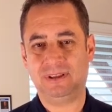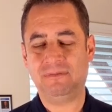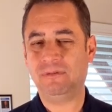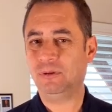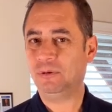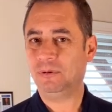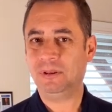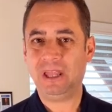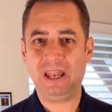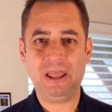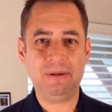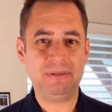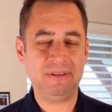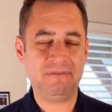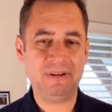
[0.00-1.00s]
If you
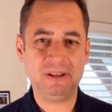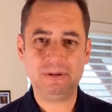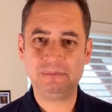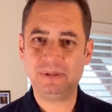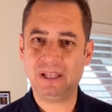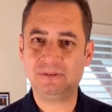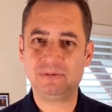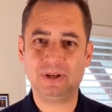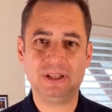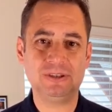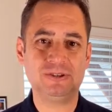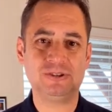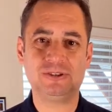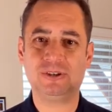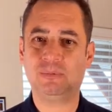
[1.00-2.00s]
don't develop that
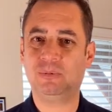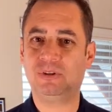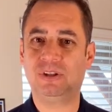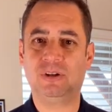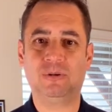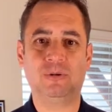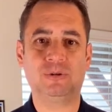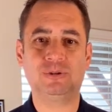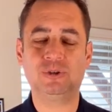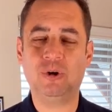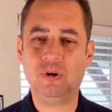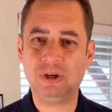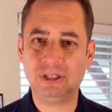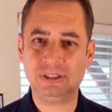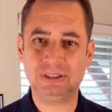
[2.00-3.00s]
relationship with the Lord,
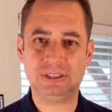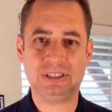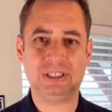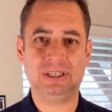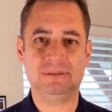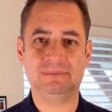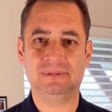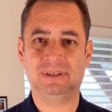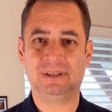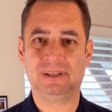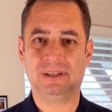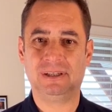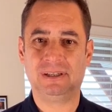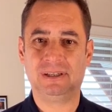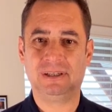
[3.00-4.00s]
talking to Him
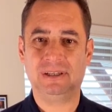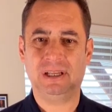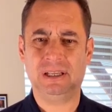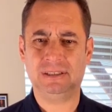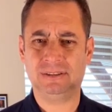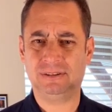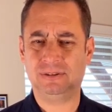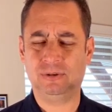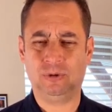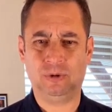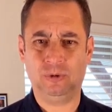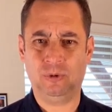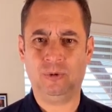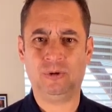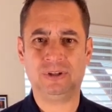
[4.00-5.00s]
as your
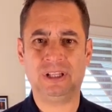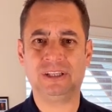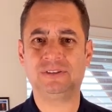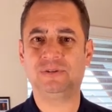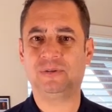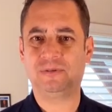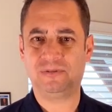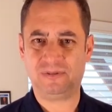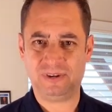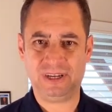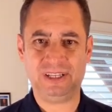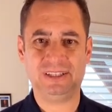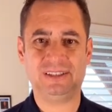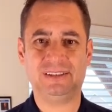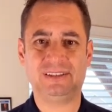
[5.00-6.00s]
Lord, as your
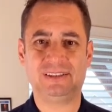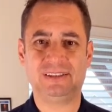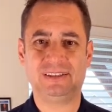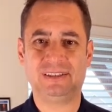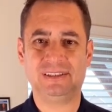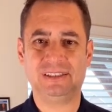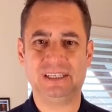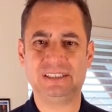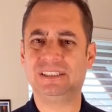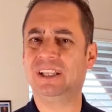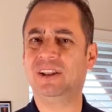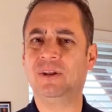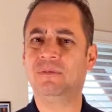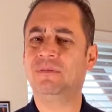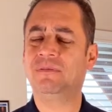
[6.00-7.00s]
friend, as the
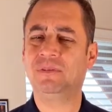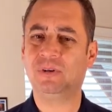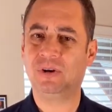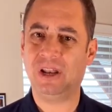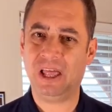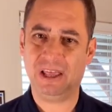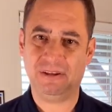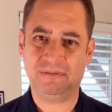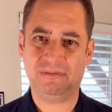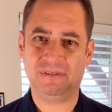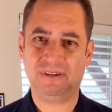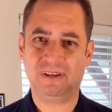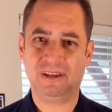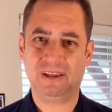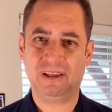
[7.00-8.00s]
love of your
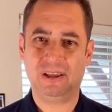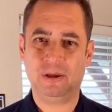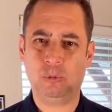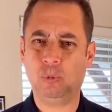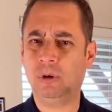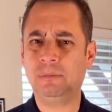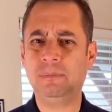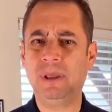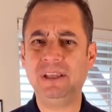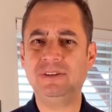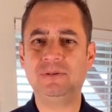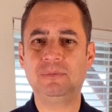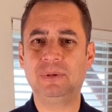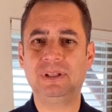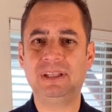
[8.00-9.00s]
life, what
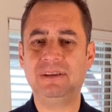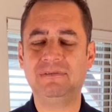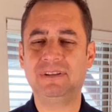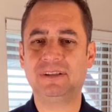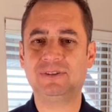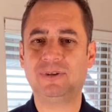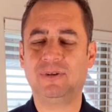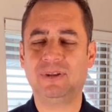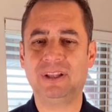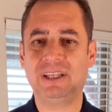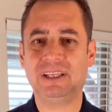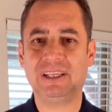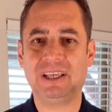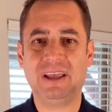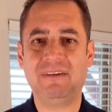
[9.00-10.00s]
makes you believe that
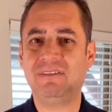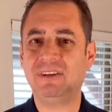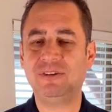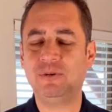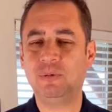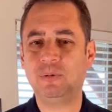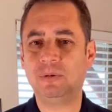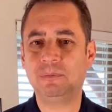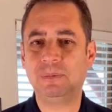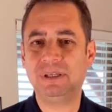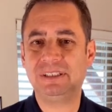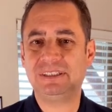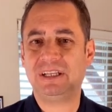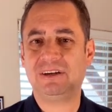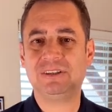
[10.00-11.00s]
suddenly in heaven you will
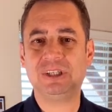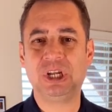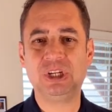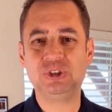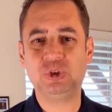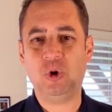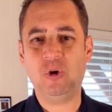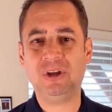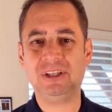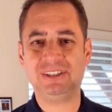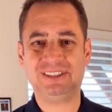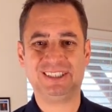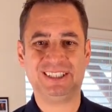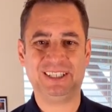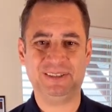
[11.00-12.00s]
be start
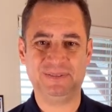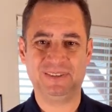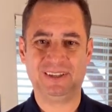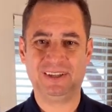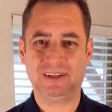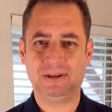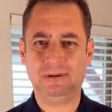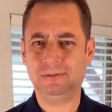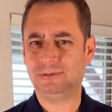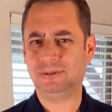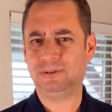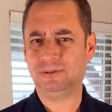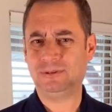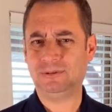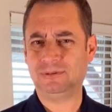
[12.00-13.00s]
talking to Him? Or
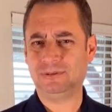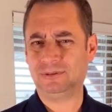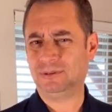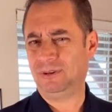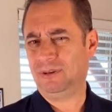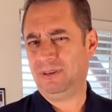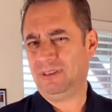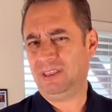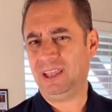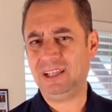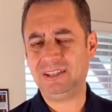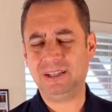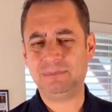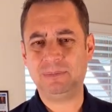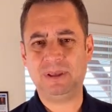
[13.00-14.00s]
do you
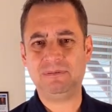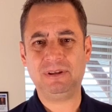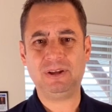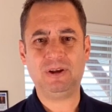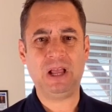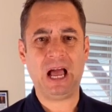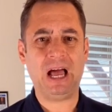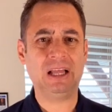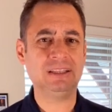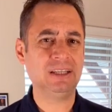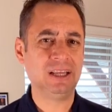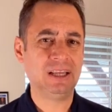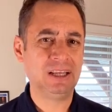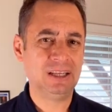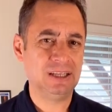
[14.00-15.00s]
think that maybe God
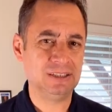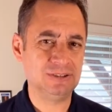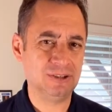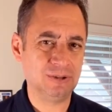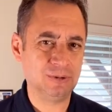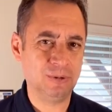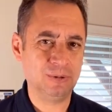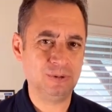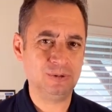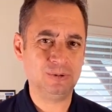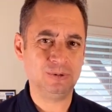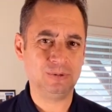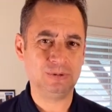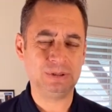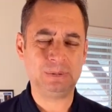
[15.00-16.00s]
is not going
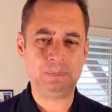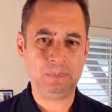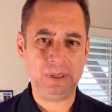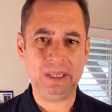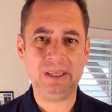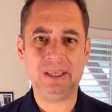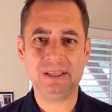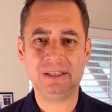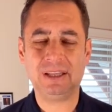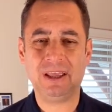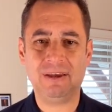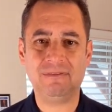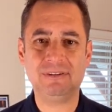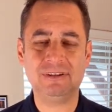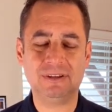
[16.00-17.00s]
to speak in
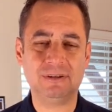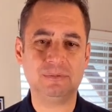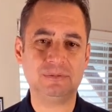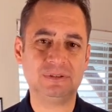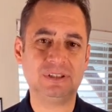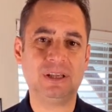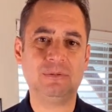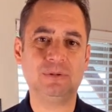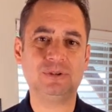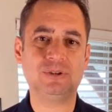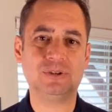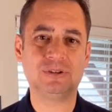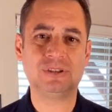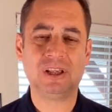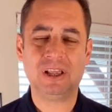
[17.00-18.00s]
heaven, that He will
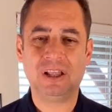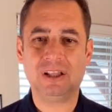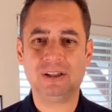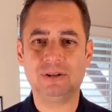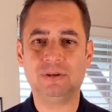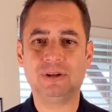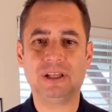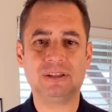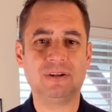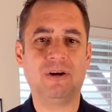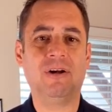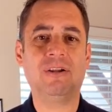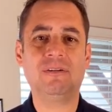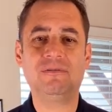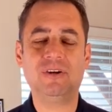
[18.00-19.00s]
just look at
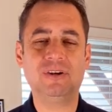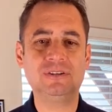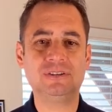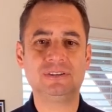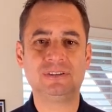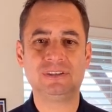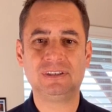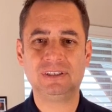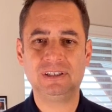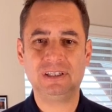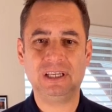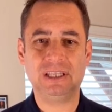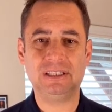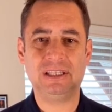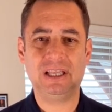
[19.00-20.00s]
all of us
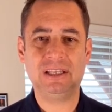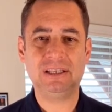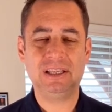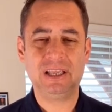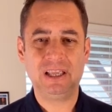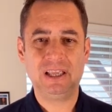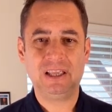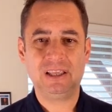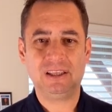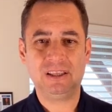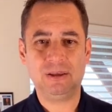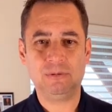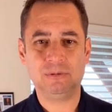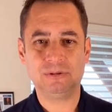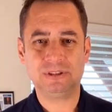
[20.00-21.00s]
and then
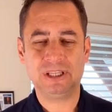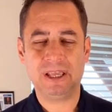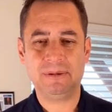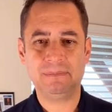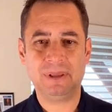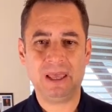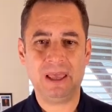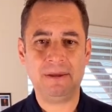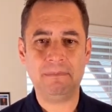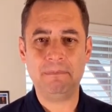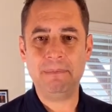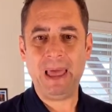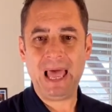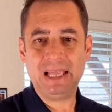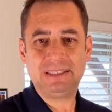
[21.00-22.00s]
He will send a
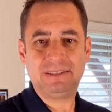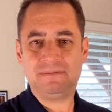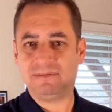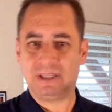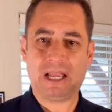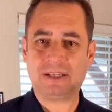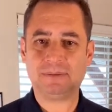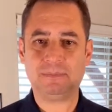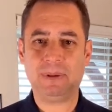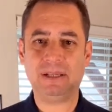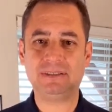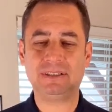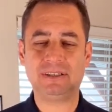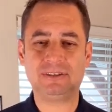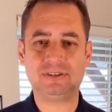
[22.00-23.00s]
massive text
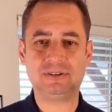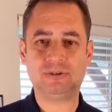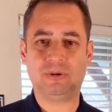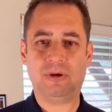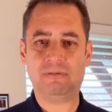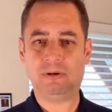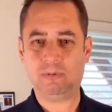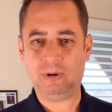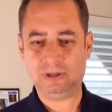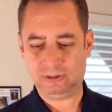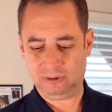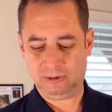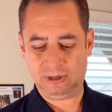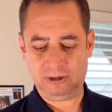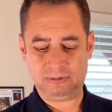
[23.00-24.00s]
message, so everyone
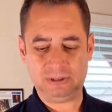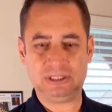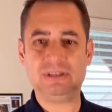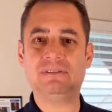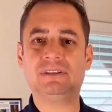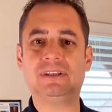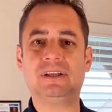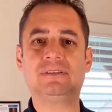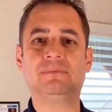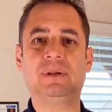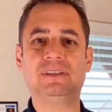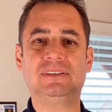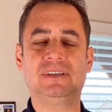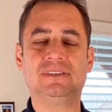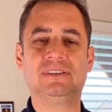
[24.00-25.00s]
is going to receive a text
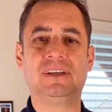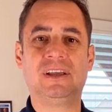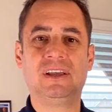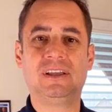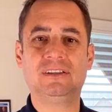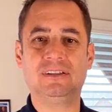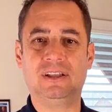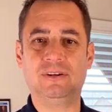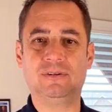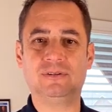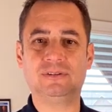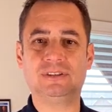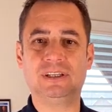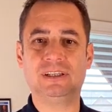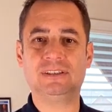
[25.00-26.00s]
message. The
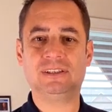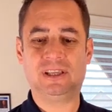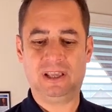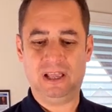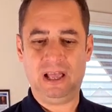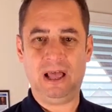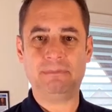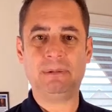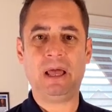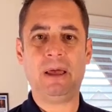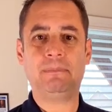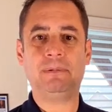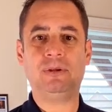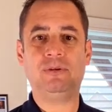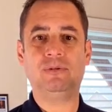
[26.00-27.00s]
Lord says, I'm
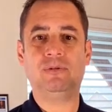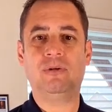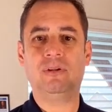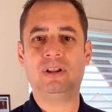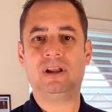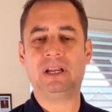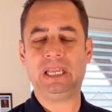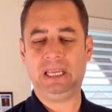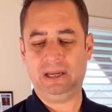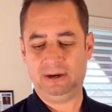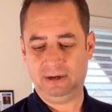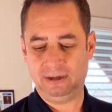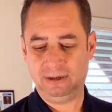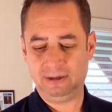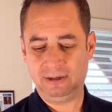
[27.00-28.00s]
happy you all are here.